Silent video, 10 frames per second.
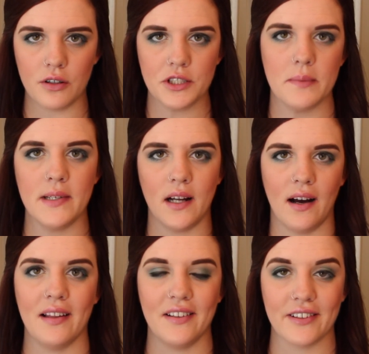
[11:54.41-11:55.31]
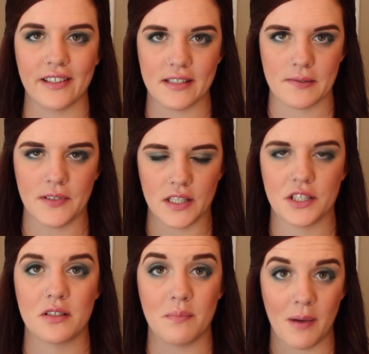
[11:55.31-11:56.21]
ultimate eye look is
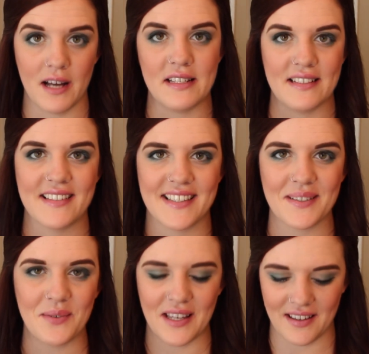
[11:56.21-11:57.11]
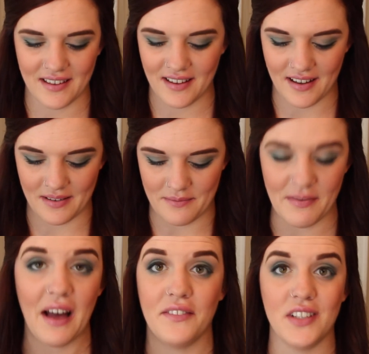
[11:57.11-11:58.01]
finished, minus we
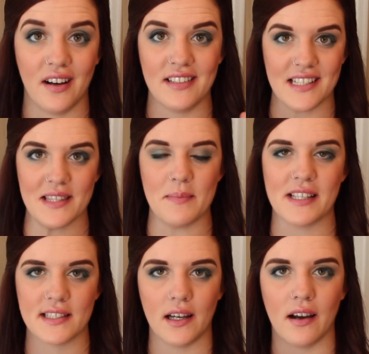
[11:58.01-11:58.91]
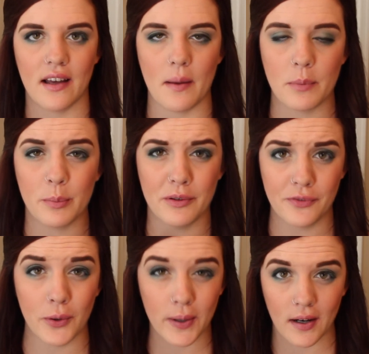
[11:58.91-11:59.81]
have not done the mascara yet, but
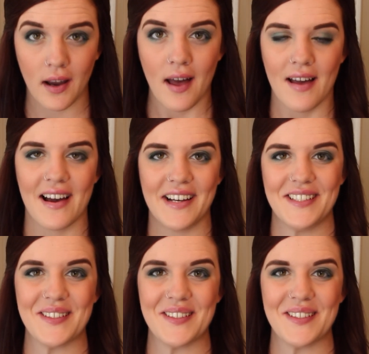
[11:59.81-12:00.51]
before I